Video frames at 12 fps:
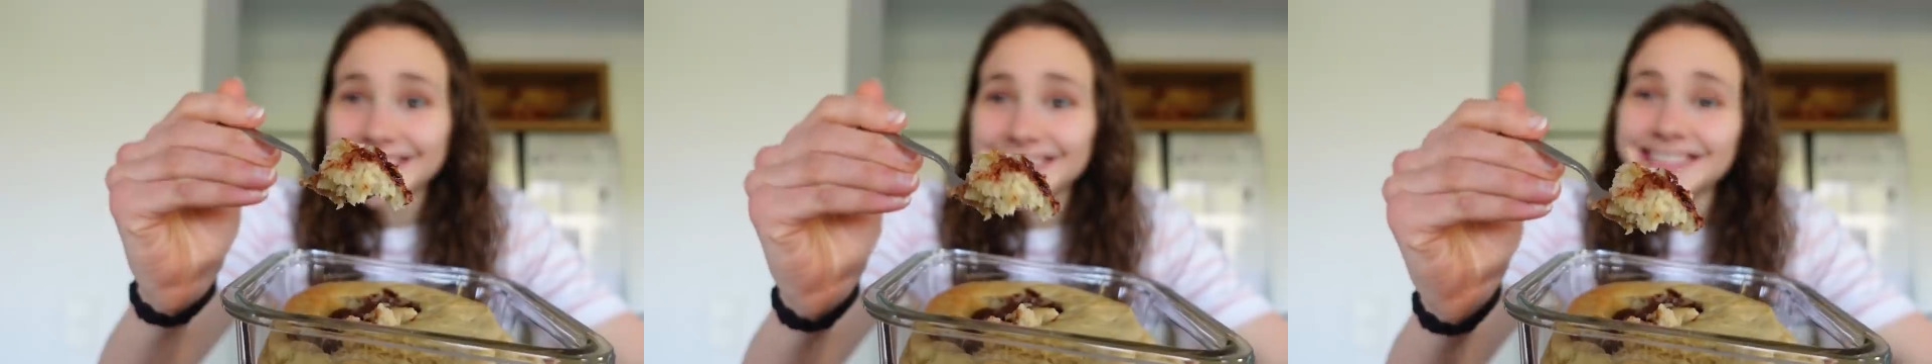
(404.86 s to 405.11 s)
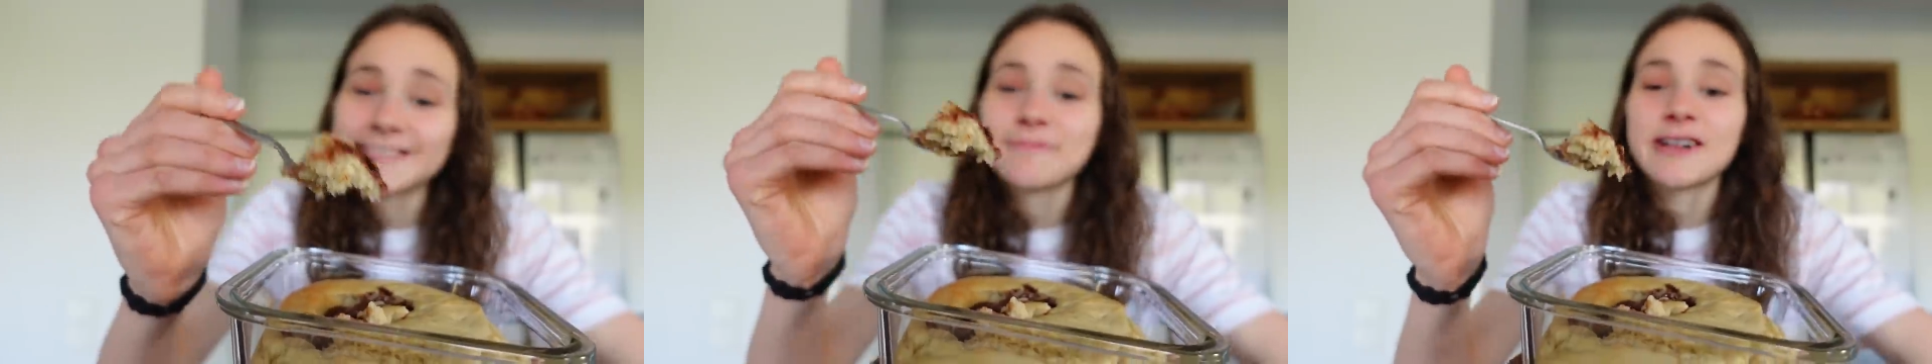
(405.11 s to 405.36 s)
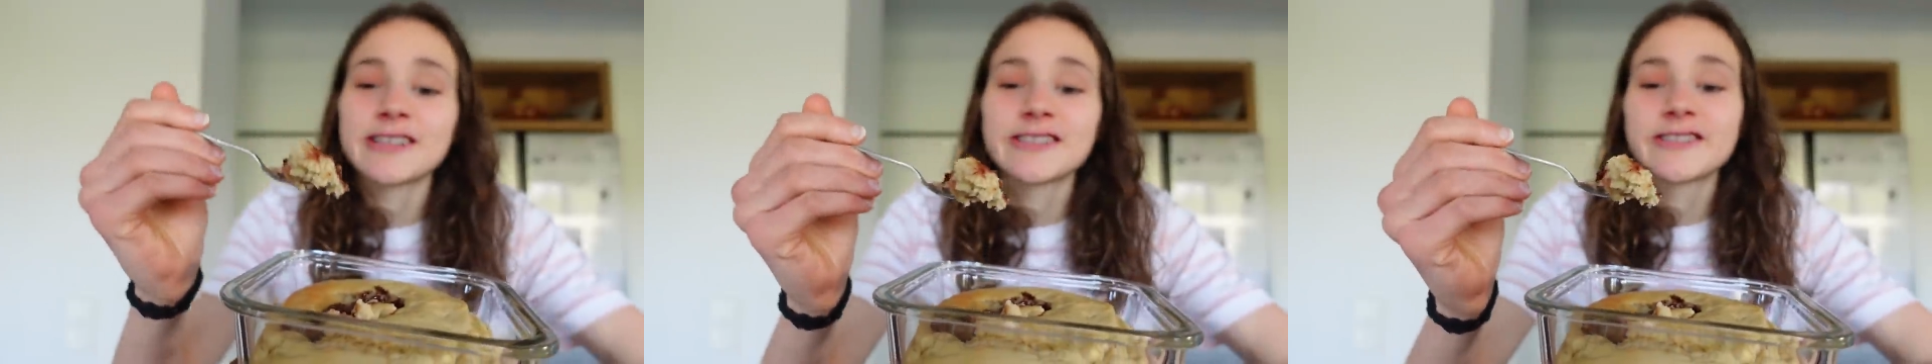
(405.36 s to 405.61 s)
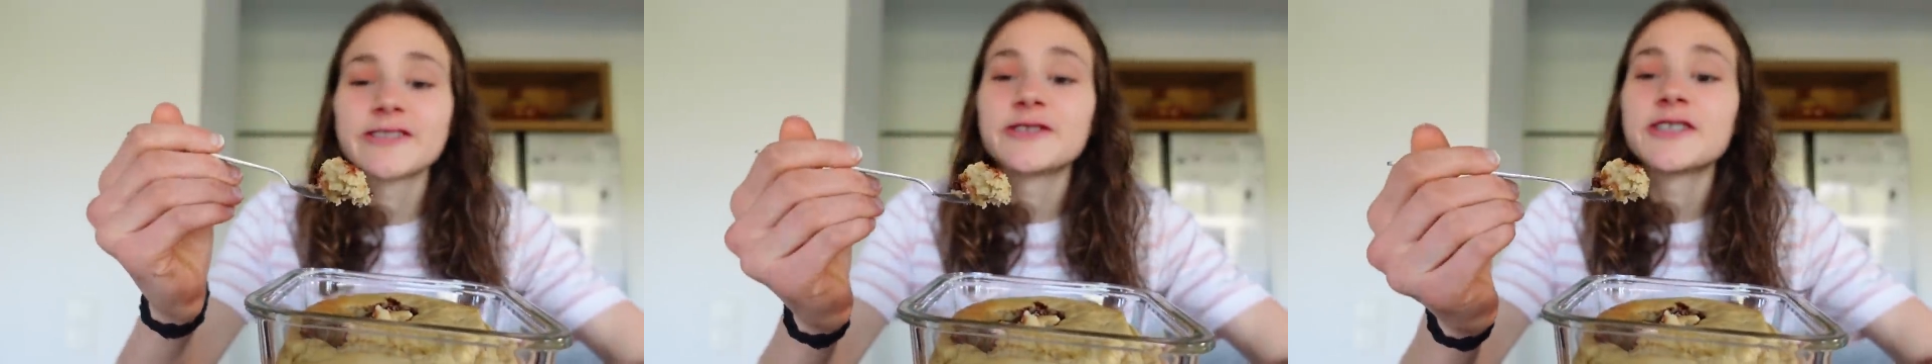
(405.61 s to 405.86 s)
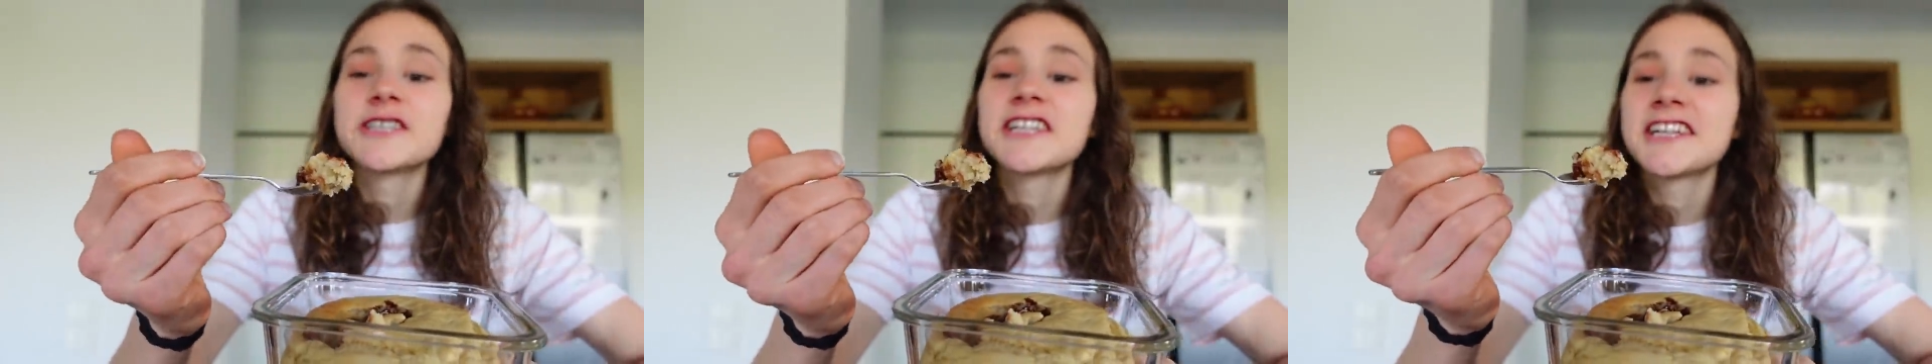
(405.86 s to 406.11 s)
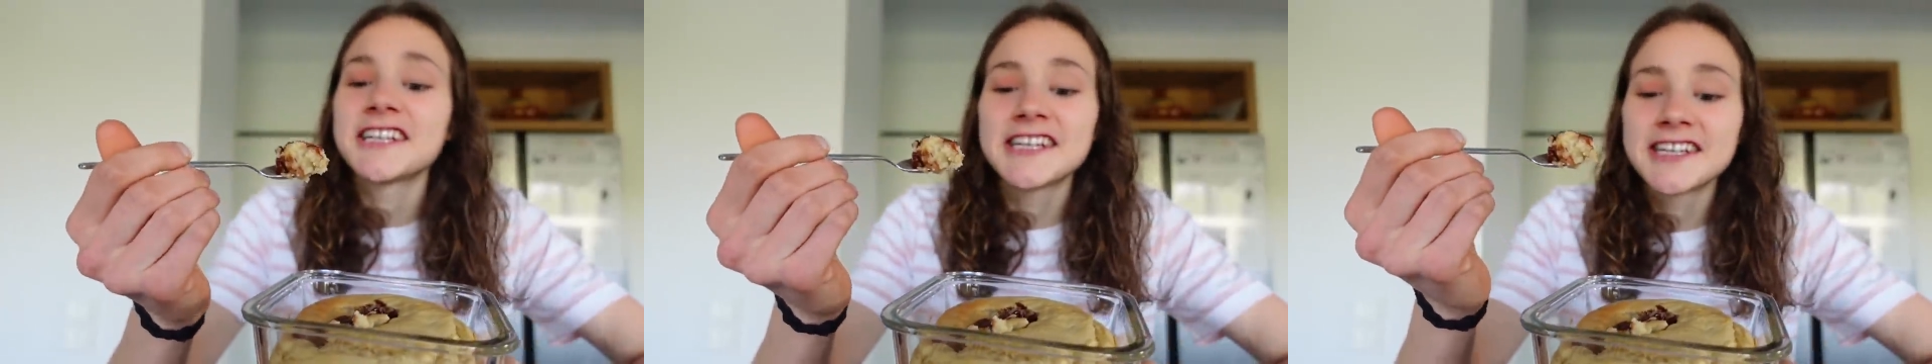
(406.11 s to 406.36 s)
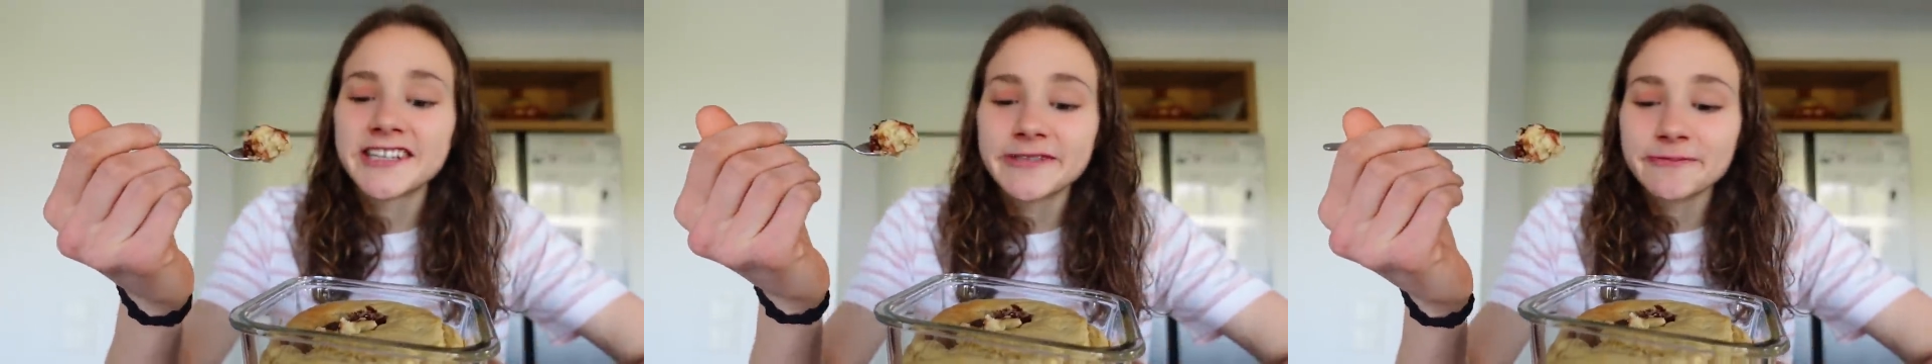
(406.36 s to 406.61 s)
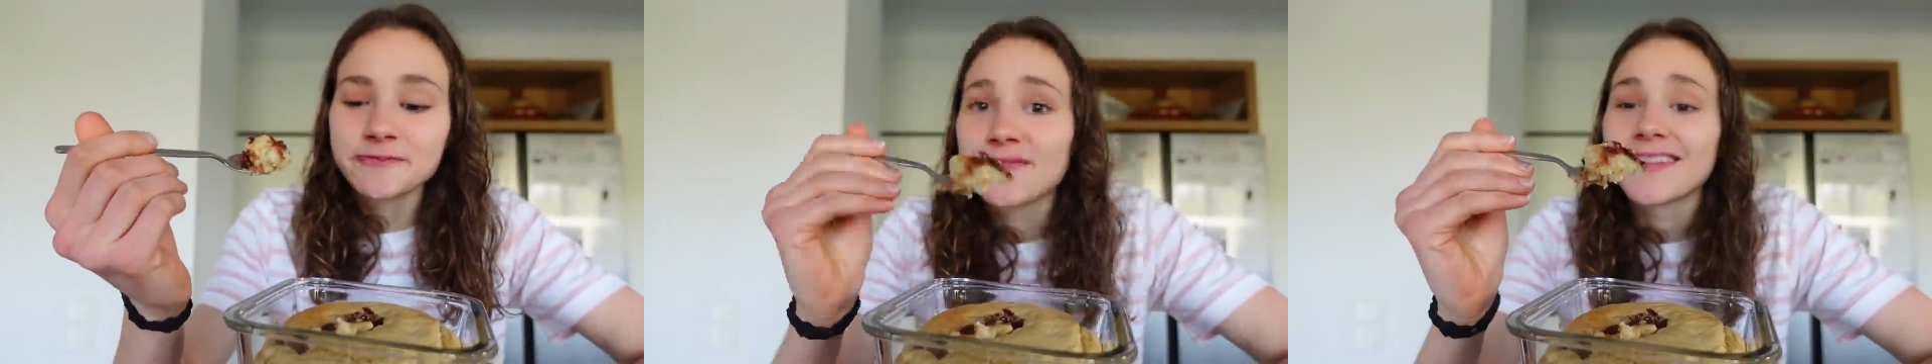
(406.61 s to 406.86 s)
It smells so good in
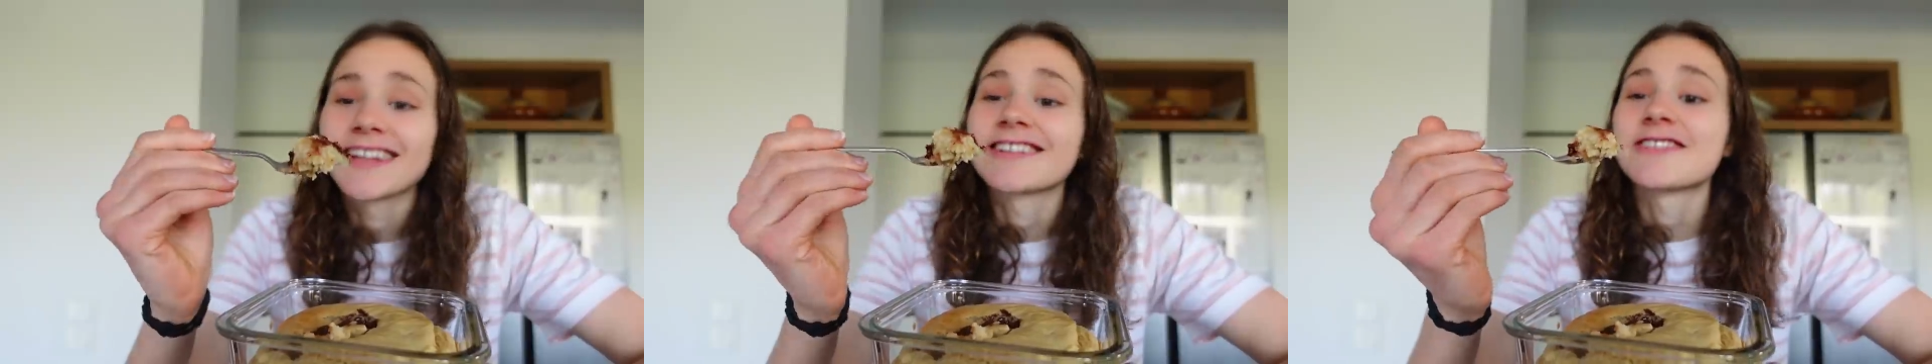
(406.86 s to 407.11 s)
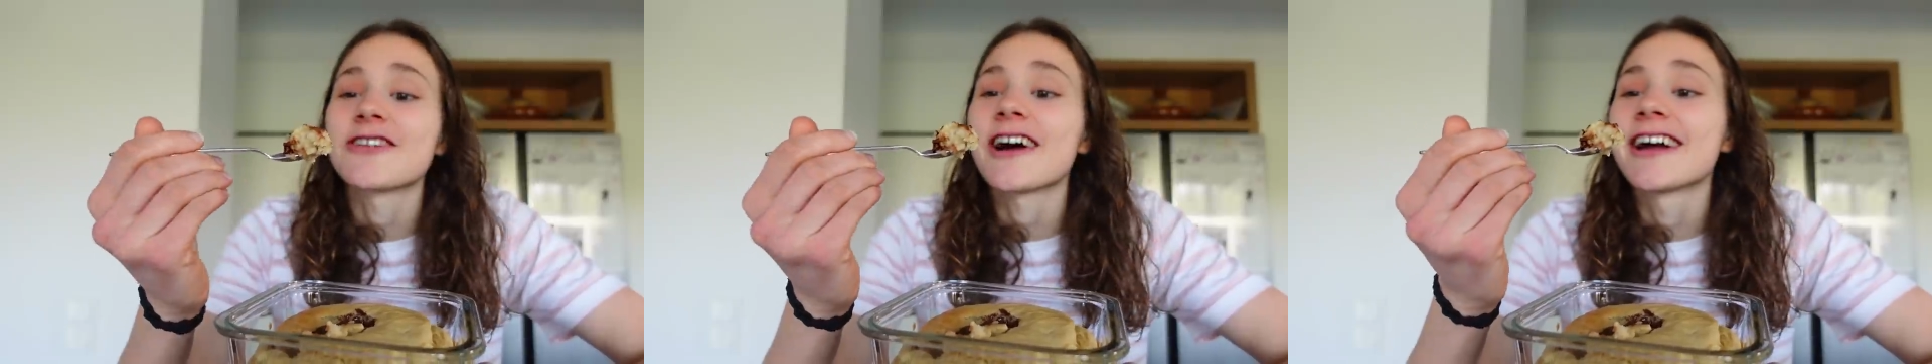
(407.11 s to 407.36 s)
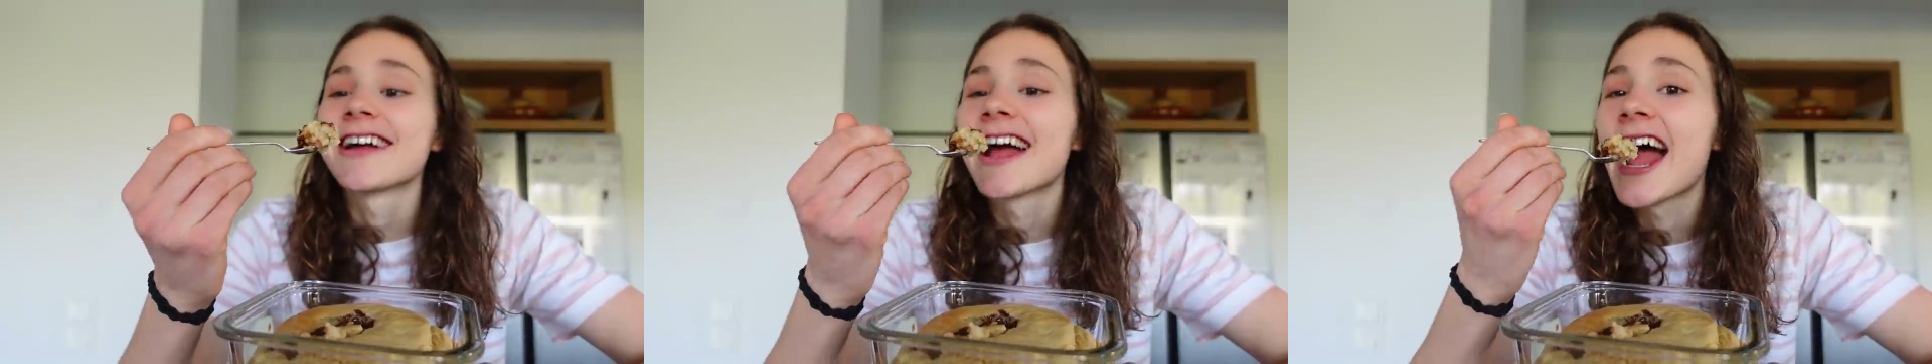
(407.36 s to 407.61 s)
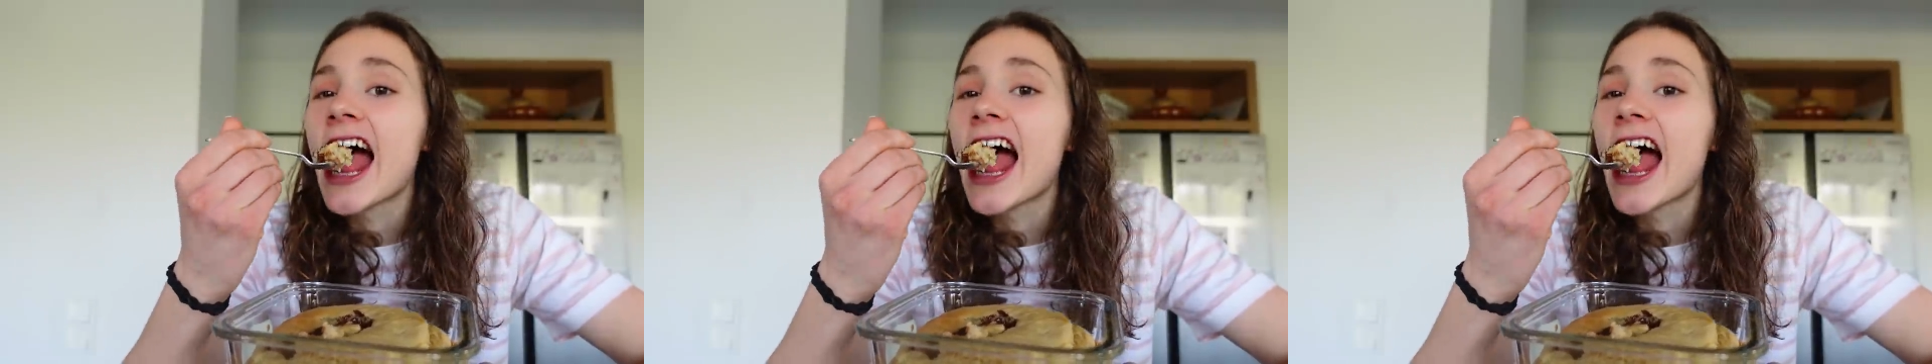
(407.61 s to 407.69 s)
here. Let's try.